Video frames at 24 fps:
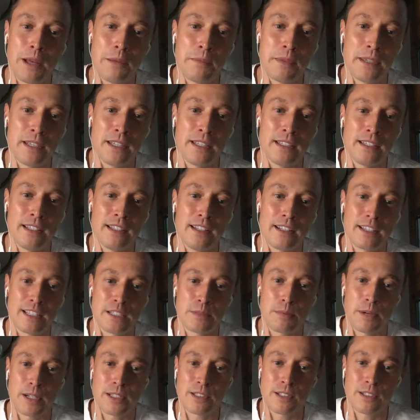me and
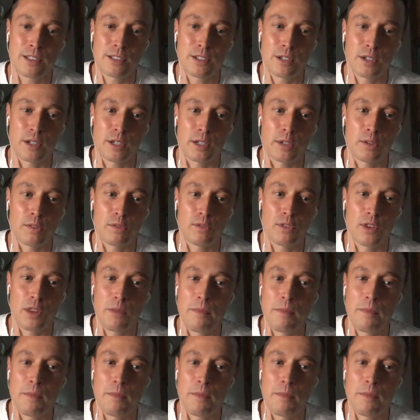express concern for the